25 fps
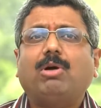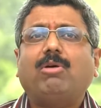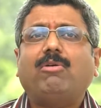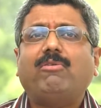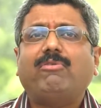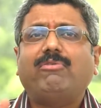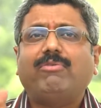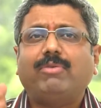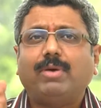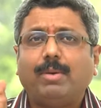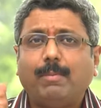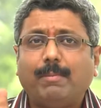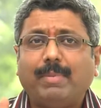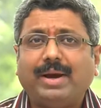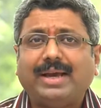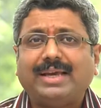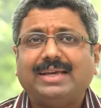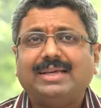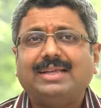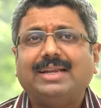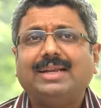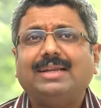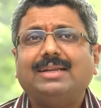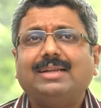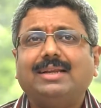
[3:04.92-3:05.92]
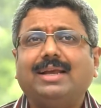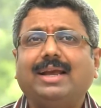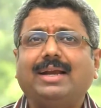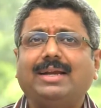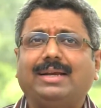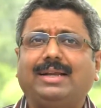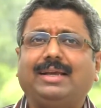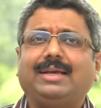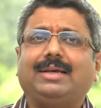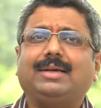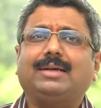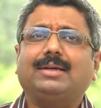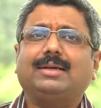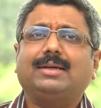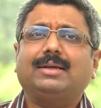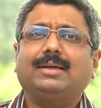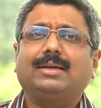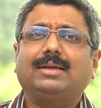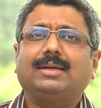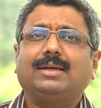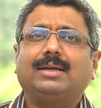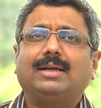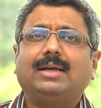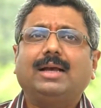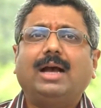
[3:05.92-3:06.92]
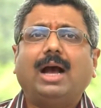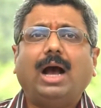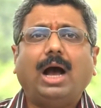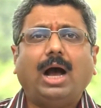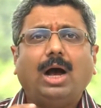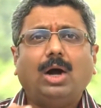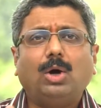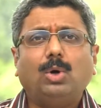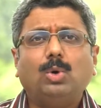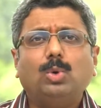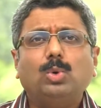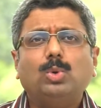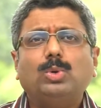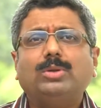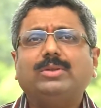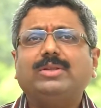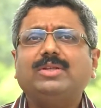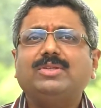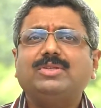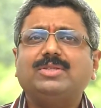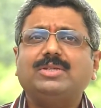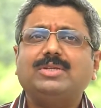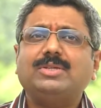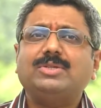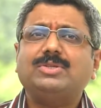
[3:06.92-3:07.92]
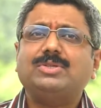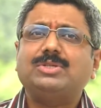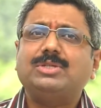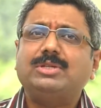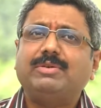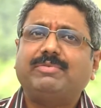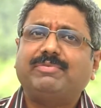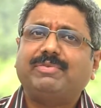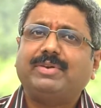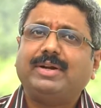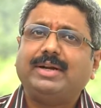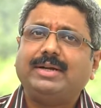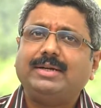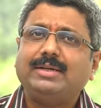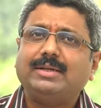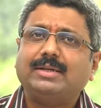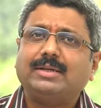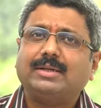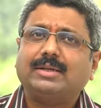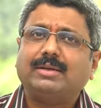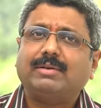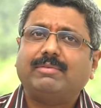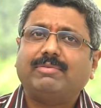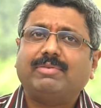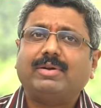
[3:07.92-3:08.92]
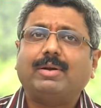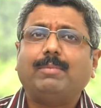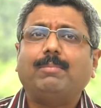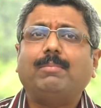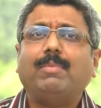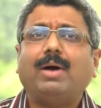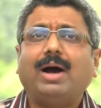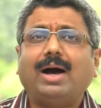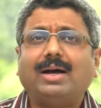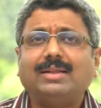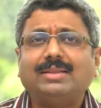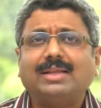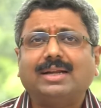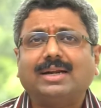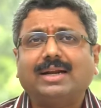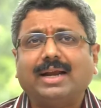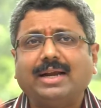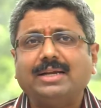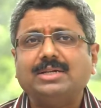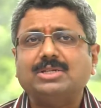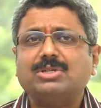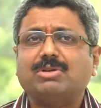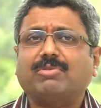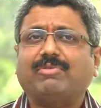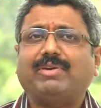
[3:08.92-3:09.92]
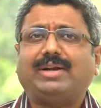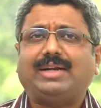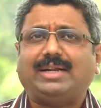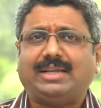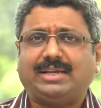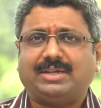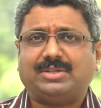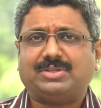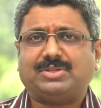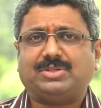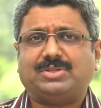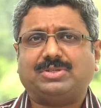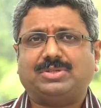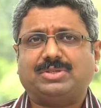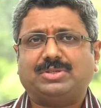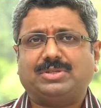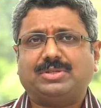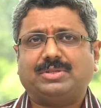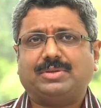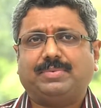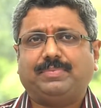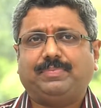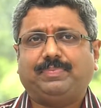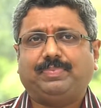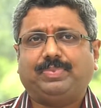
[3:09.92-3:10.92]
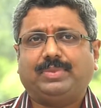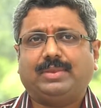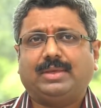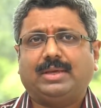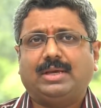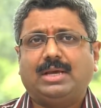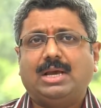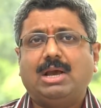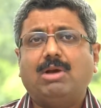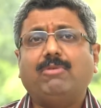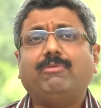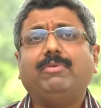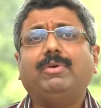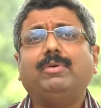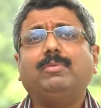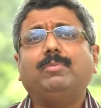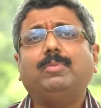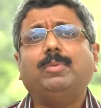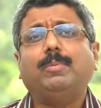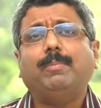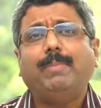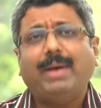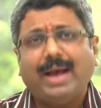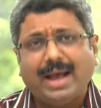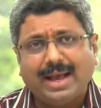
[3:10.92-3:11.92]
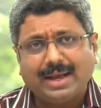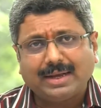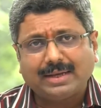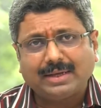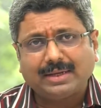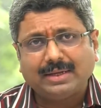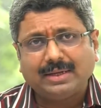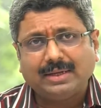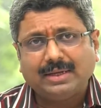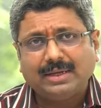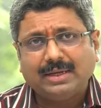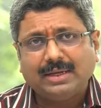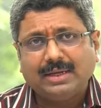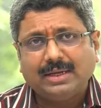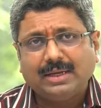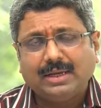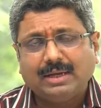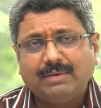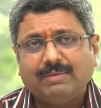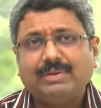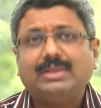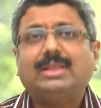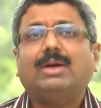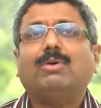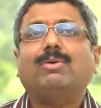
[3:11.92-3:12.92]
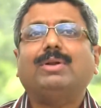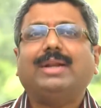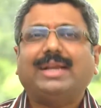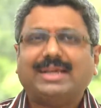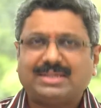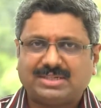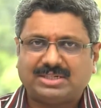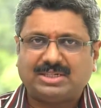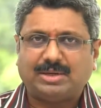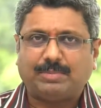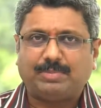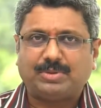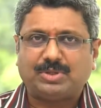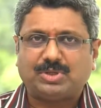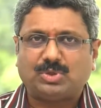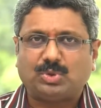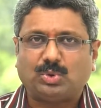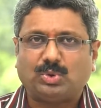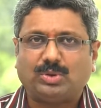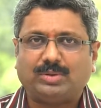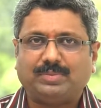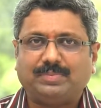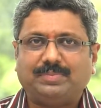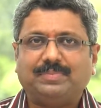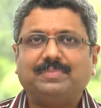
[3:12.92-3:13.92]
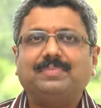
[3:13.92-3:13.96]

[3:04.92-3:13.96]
of migraine headache, how this is different from other kinds of headaches. We will be back with our next episode.